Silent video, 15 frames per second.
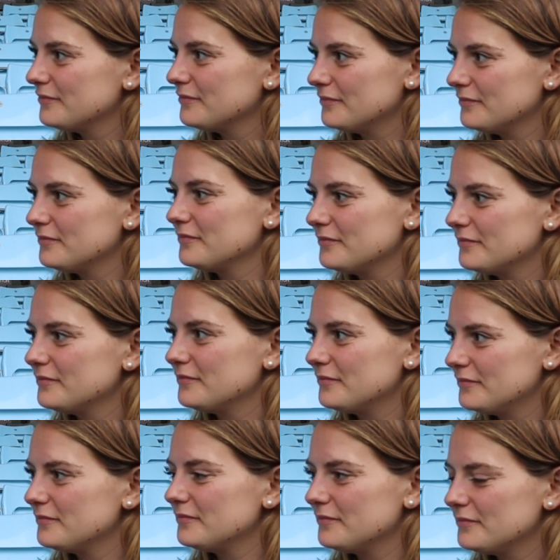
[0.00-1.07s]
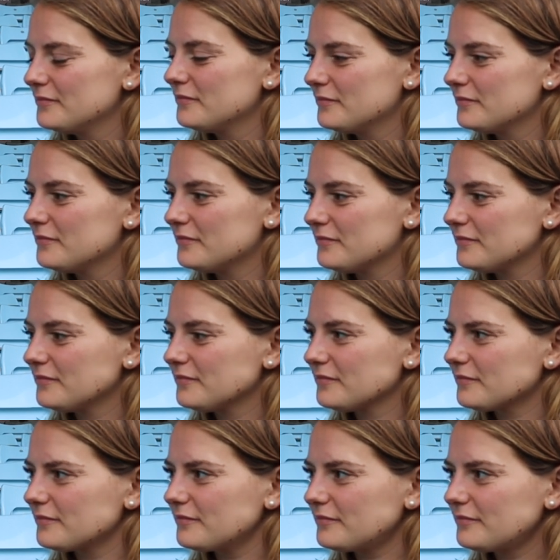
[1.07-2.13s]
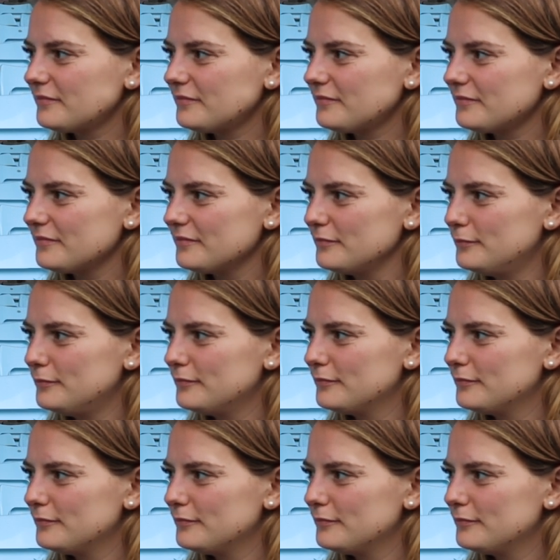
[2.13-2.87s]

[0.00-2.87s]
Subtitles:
The person shown says nothing.